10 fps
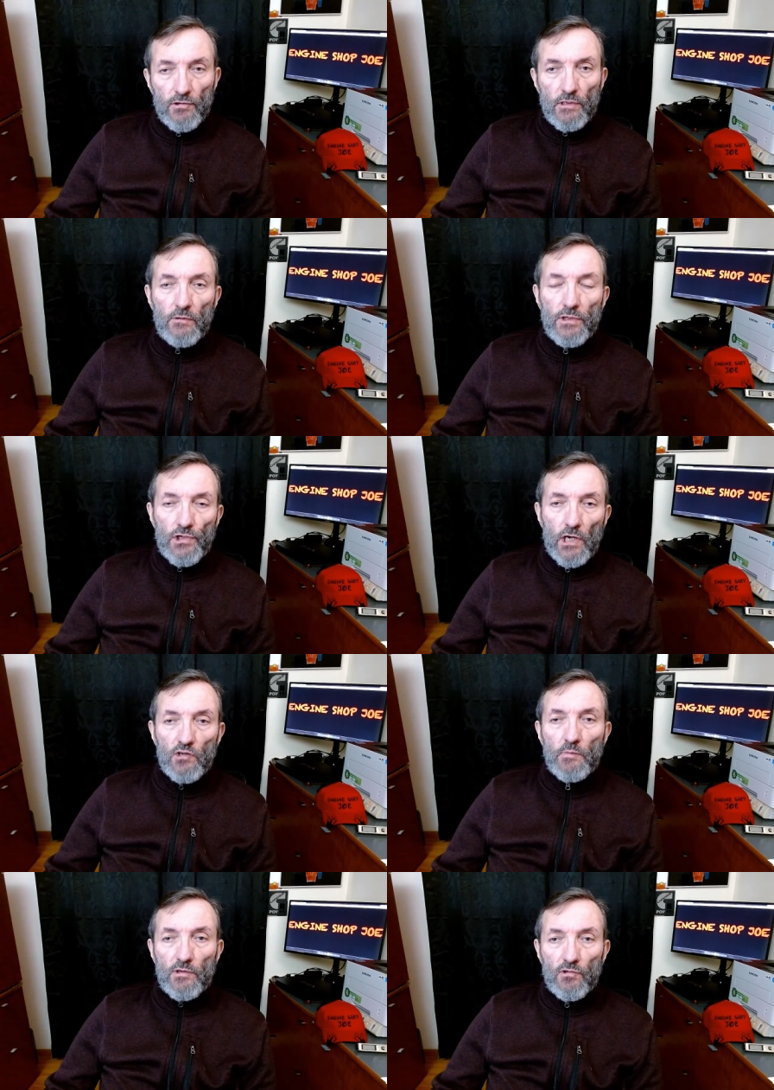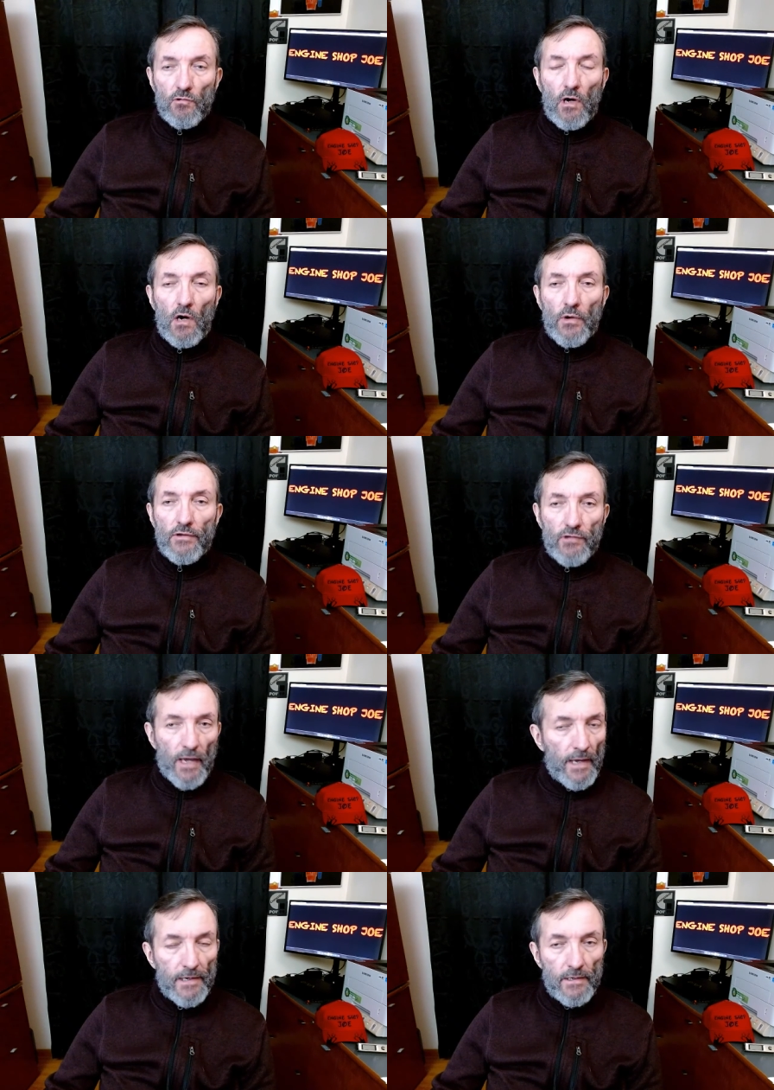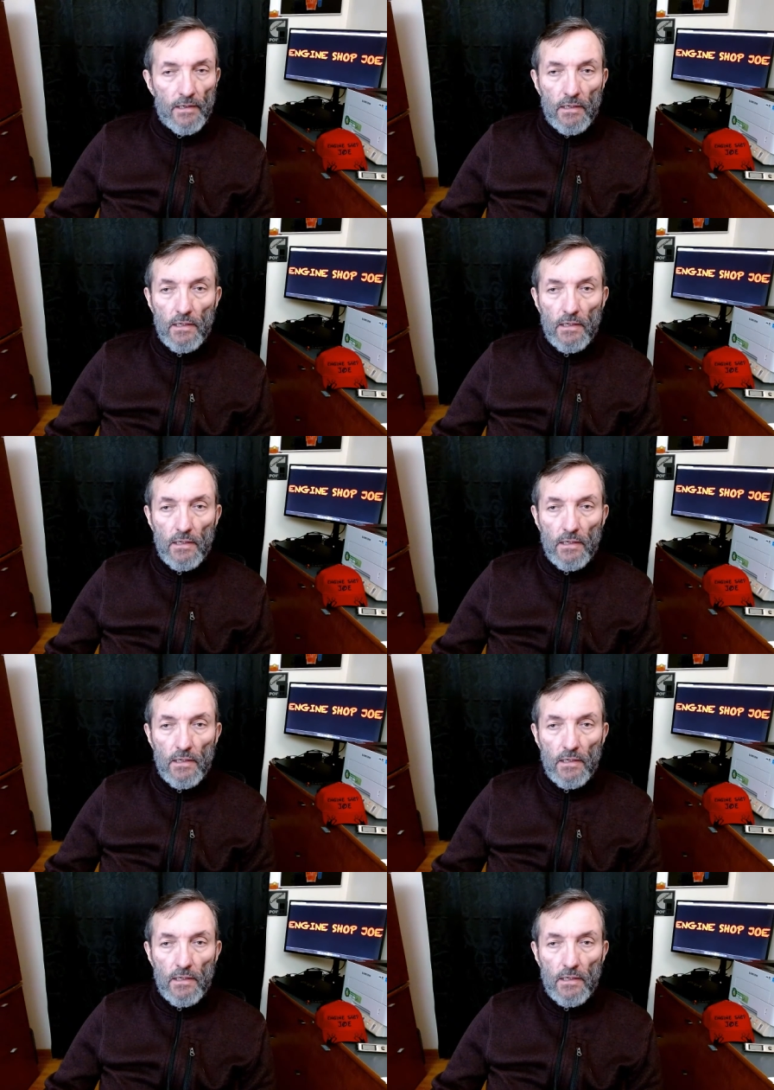new adjustments are always added.